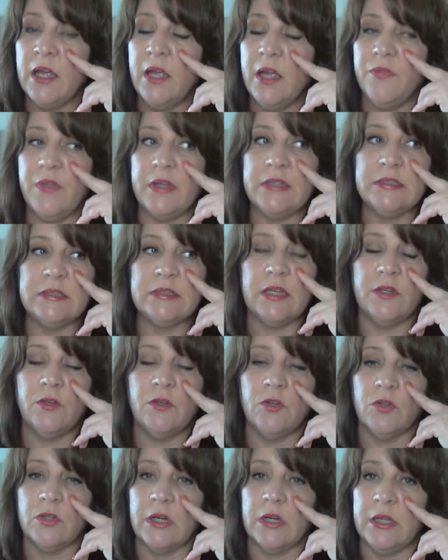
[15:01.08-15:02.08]
They said
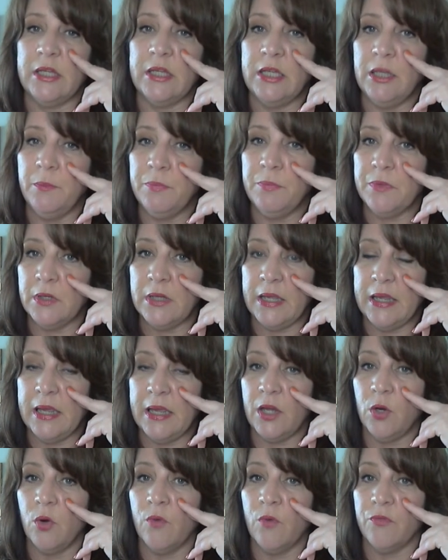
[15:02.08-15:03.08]
they're going to keep the
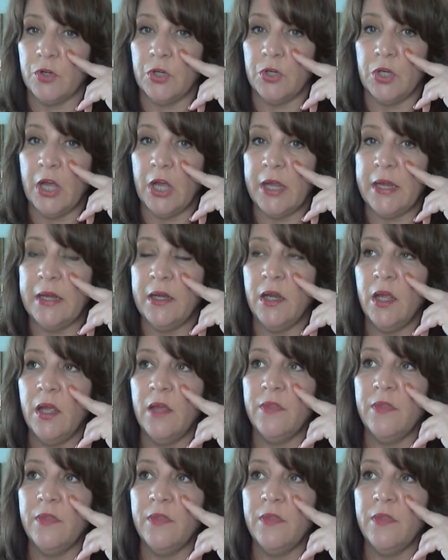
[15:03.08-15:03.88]
cat overnight.